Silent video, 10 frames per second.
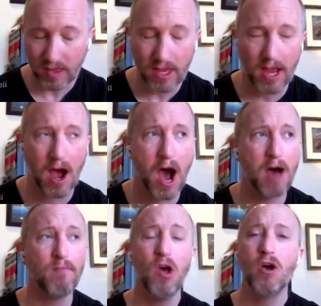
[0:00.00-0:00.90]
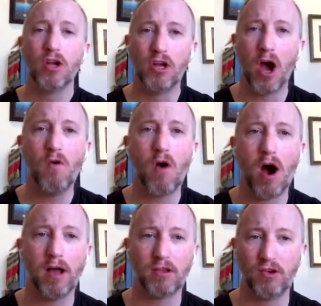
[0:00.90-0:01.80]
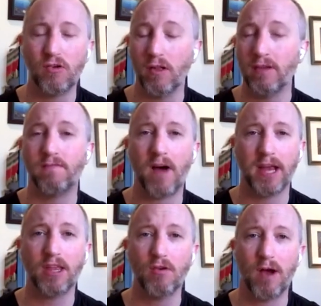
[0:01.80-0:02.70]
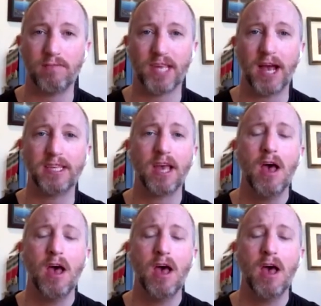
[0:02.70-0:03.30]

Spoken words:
Go on Google and find their websites